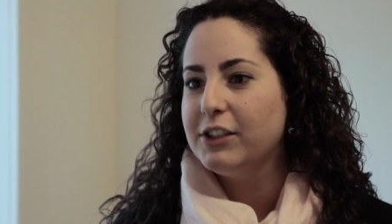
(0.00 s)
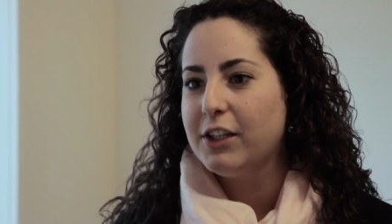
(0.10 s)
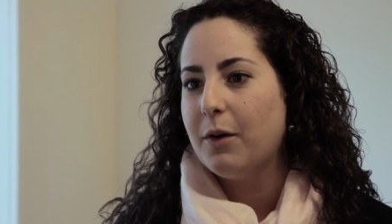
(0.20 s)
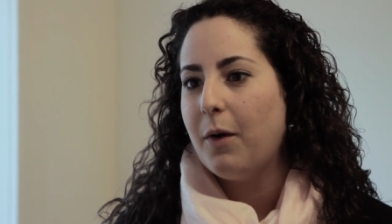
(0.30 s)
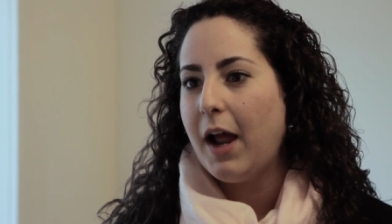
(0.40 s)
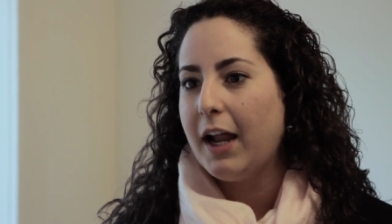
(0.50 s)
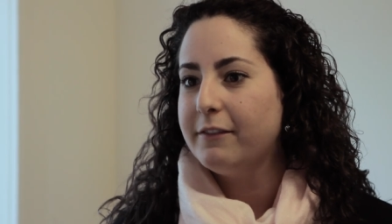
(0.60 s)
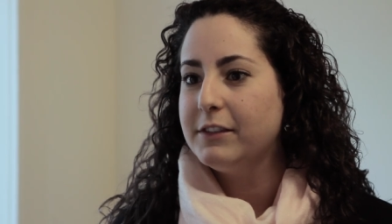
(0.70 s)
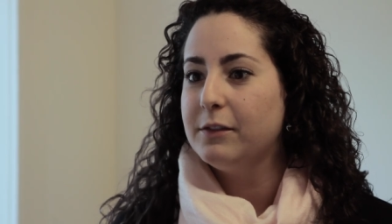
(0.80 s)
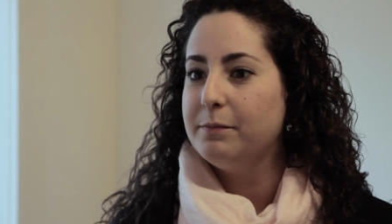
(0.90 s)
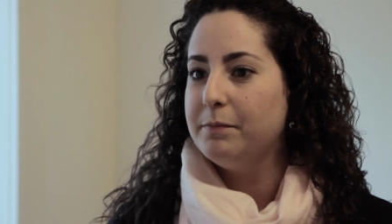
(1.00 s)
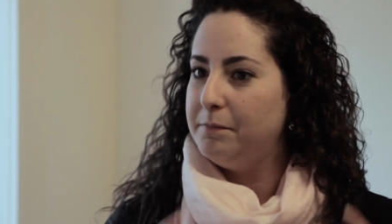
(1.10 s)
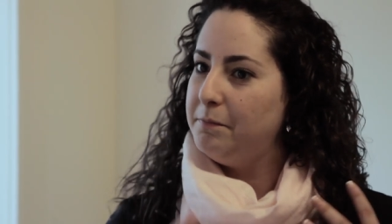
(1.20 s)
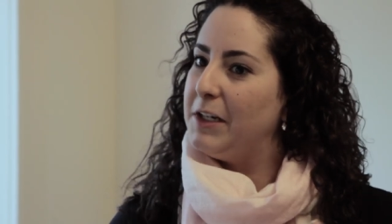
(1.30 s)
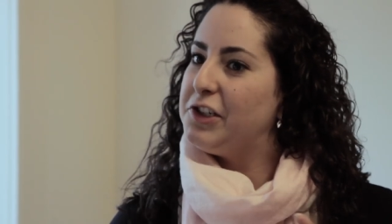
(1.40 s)
So I have to
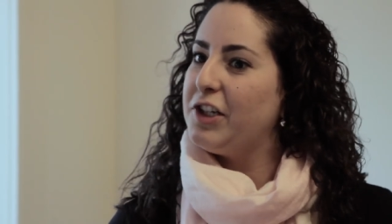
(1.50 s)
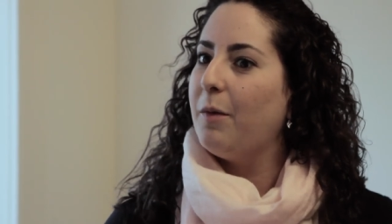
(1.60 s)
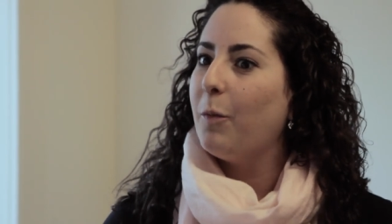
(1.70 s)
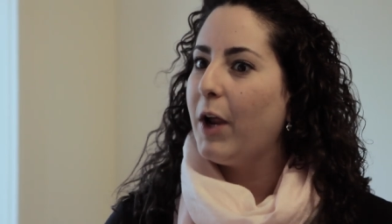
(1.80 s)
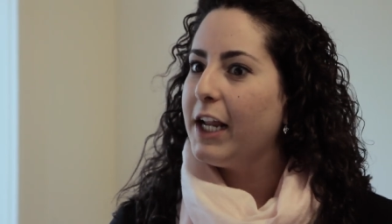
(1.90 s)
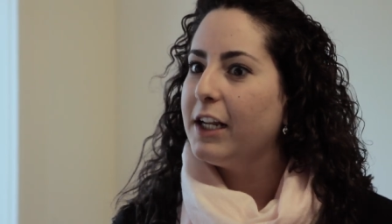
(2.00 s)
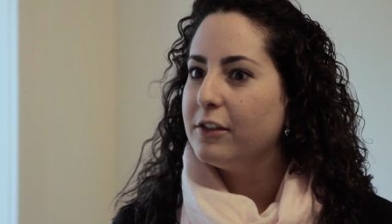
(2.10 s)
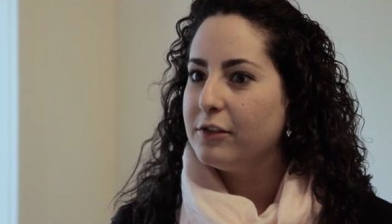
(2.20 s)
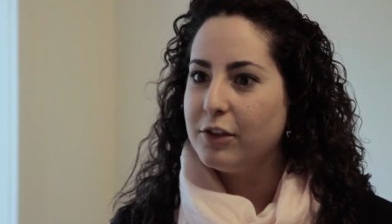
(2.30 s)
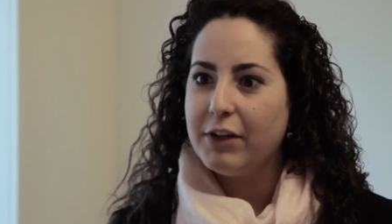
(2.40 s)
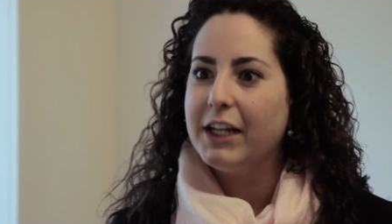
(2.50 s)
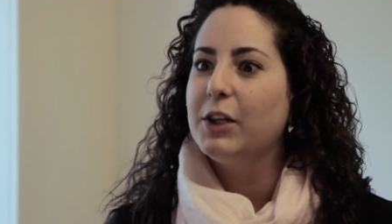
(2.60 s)
make sure I'm wearing the right